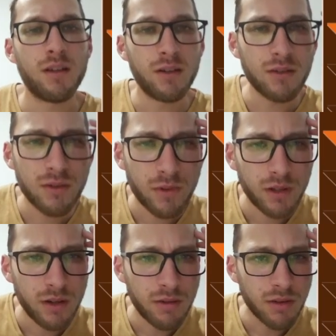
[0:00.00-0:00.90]
Not so
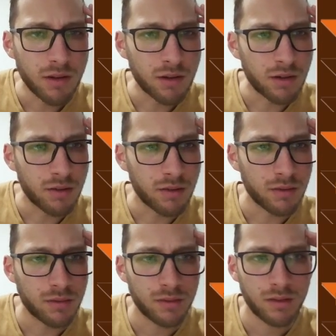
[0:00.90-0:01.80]
clear in the end here.
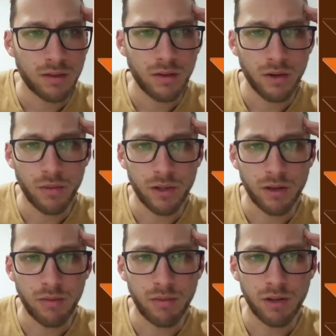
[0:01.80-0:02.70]
Okay, wait,
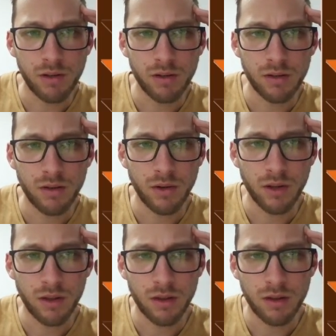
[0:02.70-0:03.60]
3.
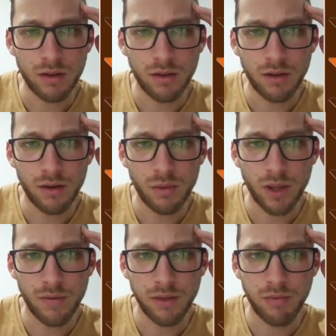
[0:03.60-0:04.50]
Okay, we
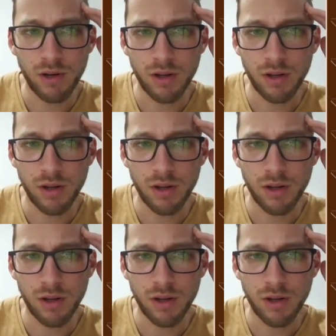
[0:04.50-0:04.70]
have a 3